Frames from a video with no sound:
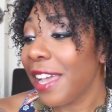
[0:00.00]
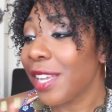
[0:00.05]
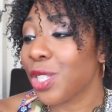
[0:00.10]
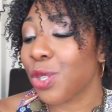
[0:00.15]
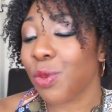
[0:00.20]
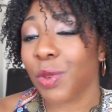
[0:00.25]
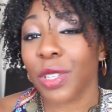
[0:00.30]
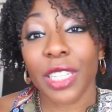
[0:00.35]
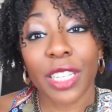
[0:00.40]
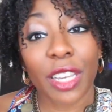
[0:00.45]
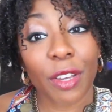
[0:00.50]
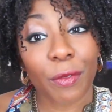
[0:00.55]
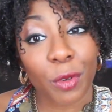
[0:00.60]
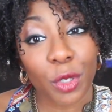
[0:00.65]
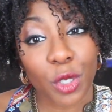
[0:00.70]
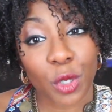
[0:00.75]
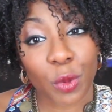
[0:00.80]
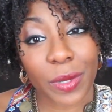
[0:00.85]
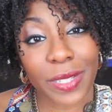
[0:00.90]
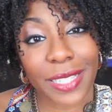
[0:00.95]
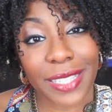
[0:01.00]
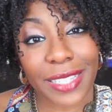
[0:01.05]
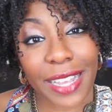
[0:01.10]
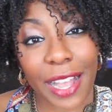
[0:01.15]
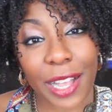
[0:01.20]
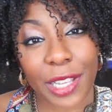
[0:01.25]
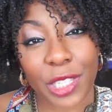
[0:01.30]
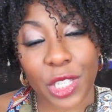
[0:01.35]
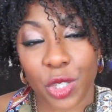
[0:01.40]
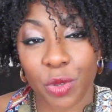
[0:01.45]
It's really good for twist
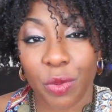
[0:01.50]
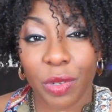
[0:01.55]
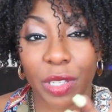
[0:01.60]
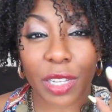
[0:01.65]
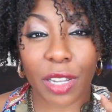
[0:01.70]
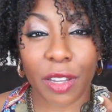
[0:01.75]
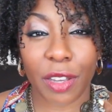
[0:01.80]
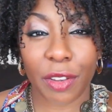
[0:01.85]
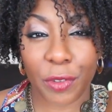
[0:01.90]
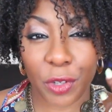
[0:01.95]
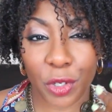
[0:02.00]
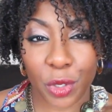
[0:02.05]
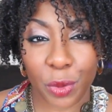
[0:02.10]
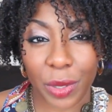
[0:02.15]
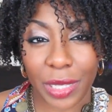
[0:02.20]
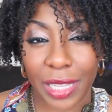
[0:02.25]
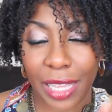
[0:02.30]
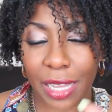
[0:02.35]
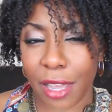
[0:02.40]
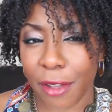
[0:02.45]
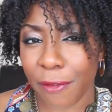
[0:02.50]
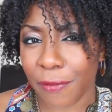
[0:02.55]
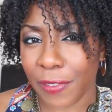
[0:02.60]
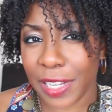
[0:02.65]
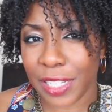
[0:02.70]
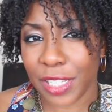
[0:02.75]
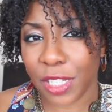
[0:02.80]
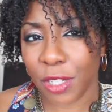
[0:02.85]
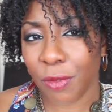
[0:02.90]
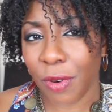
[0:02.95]
styles. It's really good if you're doing like a
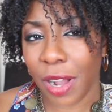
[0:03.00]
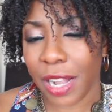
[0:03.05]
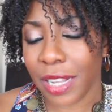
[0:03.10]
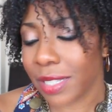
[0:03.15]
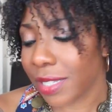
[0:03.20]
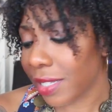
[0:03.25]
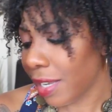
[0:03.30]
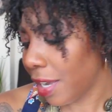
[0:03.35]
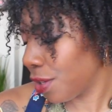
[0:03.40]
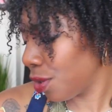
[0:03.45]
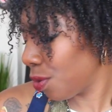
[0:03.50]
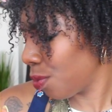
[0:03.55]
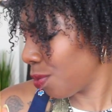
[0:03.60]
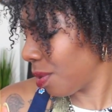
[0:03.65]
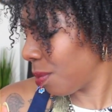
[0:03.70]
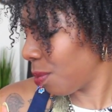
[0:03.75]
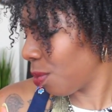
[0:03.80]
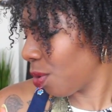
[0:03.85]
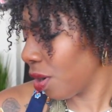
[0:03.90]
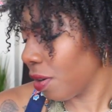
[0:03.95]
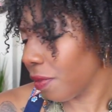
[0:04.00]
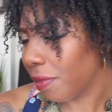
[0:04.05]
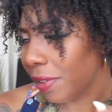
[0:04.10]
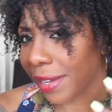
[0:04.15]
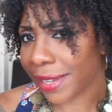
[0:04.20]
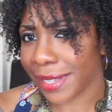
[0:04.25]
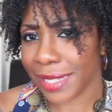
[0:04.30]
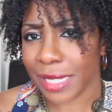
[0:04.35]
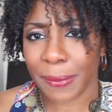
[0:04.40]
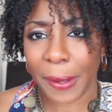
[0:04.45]
flexi rod set. You want more of
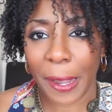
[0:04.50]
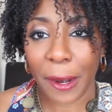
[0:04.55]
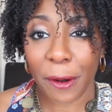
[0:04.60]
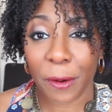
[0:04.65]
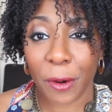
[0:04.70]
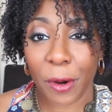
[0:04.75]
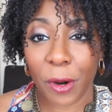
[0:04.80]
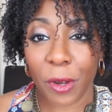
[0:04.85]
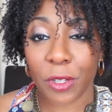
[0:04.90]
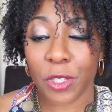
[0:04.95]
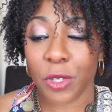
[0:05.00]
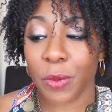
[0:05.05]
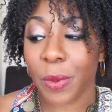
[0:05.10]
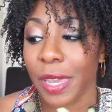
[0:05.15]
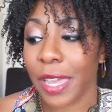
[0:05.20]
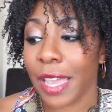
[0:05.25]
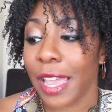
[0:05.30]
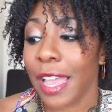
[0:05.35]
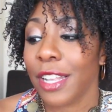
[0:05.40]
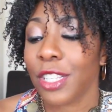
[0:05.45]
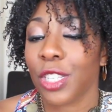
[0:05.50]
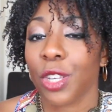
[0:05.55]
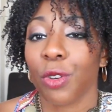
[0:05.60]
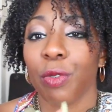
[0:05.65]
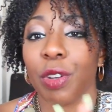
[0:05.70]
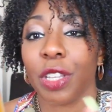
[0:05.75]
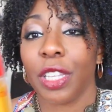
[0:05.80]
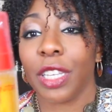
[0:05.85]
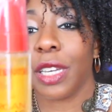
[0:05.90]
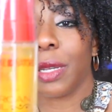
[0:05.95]
like a spiral curl to it. It's a
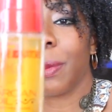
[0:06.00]
really